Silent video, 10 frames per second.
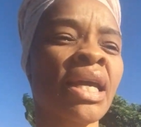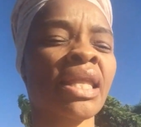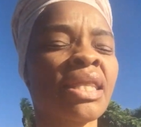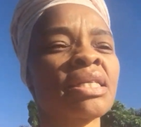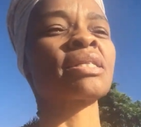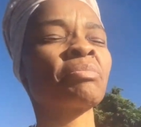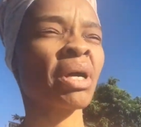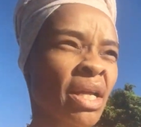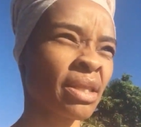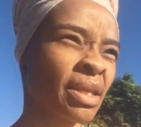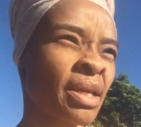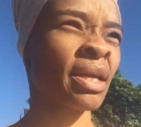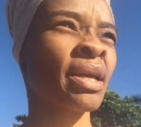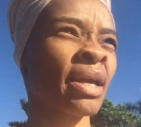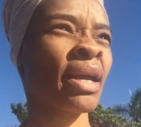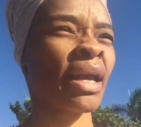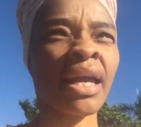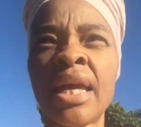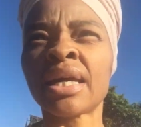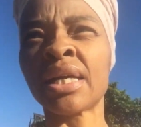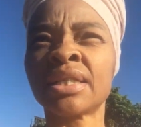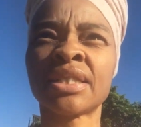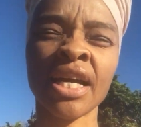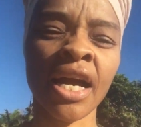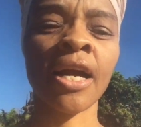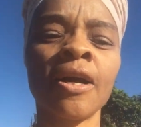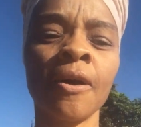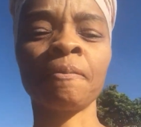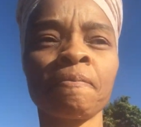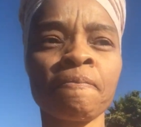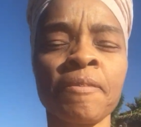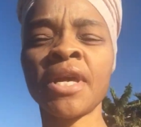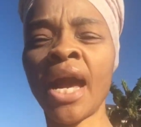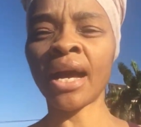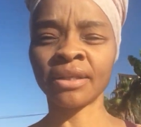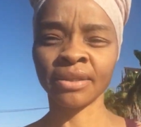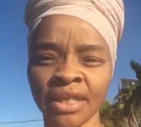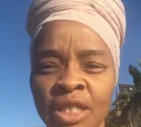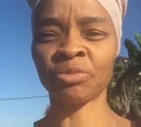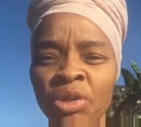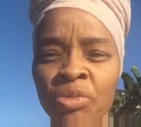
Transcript: this month, and yeah, it's been